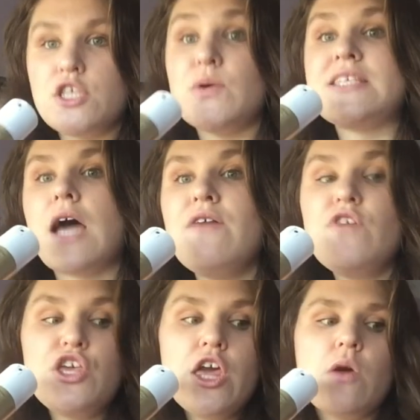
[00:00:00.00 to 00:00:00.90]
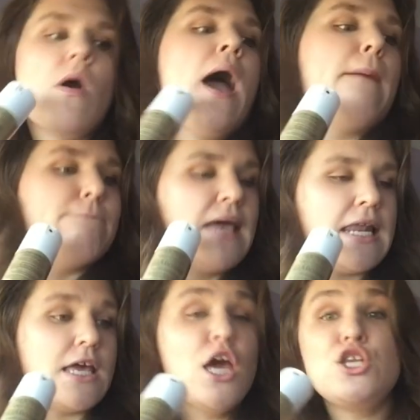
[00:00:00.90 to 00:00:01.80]
so it's time for you,
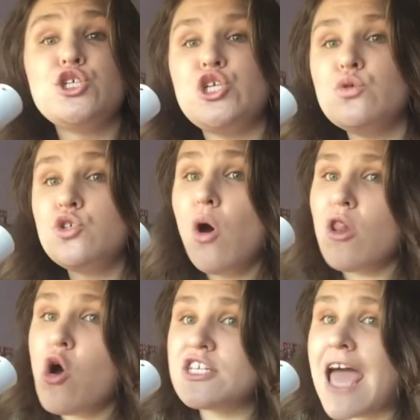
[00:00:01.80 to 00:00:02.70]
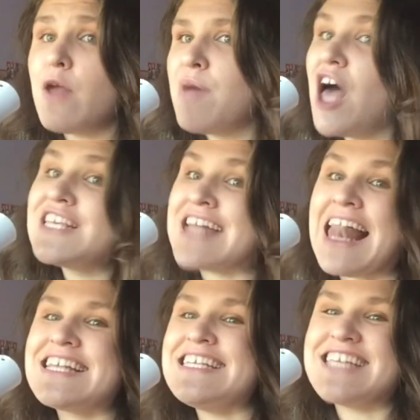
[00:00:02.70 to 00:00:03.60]
Millie, to choose your lockdown
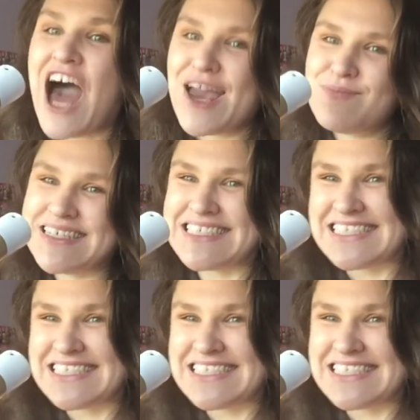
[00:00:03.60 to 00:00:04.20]
personality type.